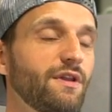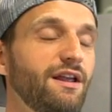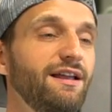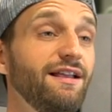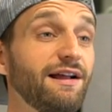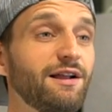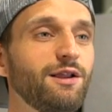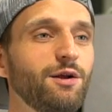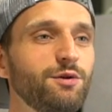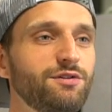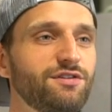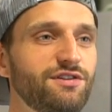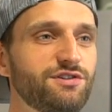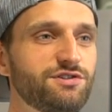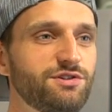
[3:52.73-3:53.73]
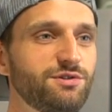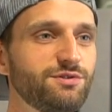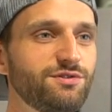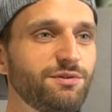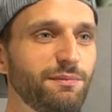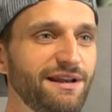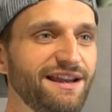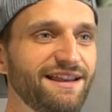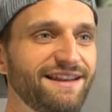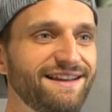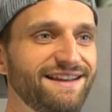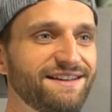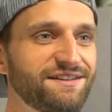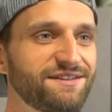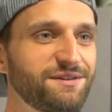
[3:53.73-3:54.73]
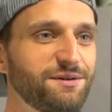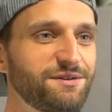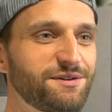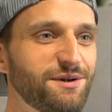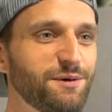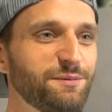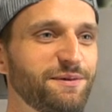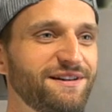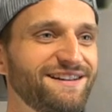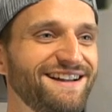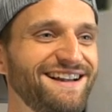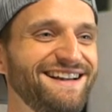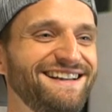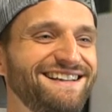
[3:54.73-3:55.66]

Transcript: he like closes issues immediately as soon as they're open.